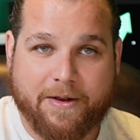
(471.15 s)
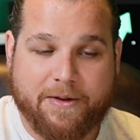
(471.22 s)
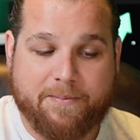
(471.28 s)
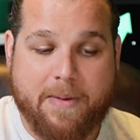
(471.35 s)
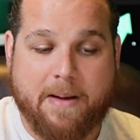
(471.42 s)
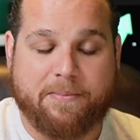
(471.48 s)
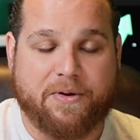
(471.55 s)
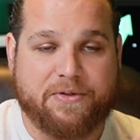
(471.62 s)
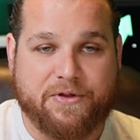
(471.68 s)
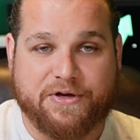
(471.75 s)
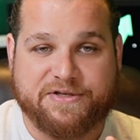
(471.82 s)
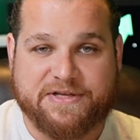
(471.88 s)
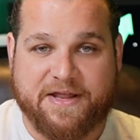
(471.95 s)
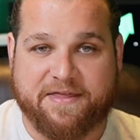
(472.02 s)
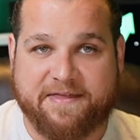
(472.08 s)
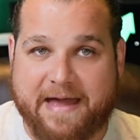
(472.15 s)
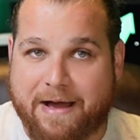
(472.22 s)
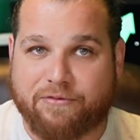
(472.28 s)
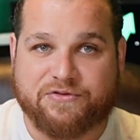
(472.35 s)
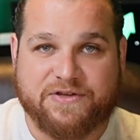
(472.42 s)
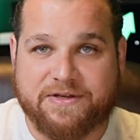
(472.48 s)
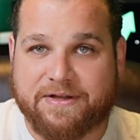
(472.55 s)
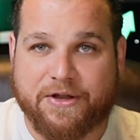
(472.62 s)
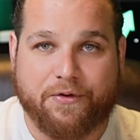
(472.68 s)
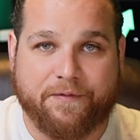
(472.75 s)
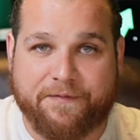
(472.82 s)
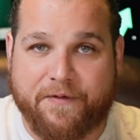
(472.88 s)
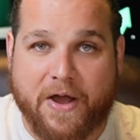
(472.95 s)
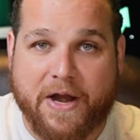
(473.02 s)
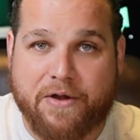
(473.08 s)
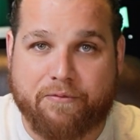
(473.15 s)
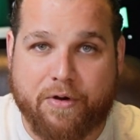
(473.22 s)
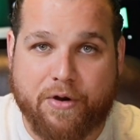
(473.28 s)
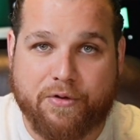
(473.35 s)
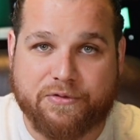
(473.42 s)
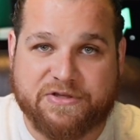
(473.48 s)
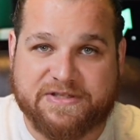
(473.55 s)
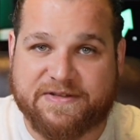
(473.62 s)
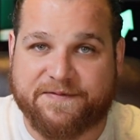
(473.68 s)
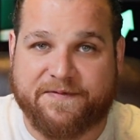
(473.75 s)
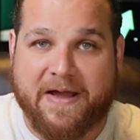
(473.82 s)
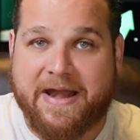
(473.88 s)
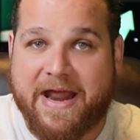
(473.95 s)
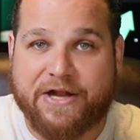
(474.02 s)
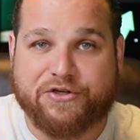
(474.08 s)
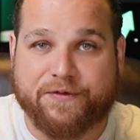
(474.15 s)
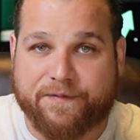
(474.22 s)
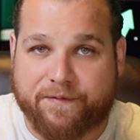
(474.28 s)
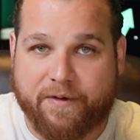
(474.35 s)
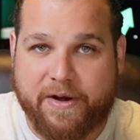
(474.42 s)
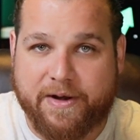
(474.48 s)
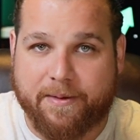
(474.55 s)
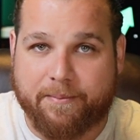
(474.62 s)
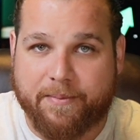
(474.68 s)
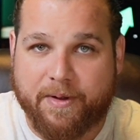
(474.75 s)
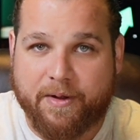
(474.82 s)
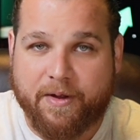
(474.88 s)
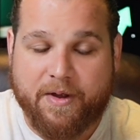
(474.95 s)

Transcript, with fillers: Remember, there's 1,000 little fucking roads to financial freedom.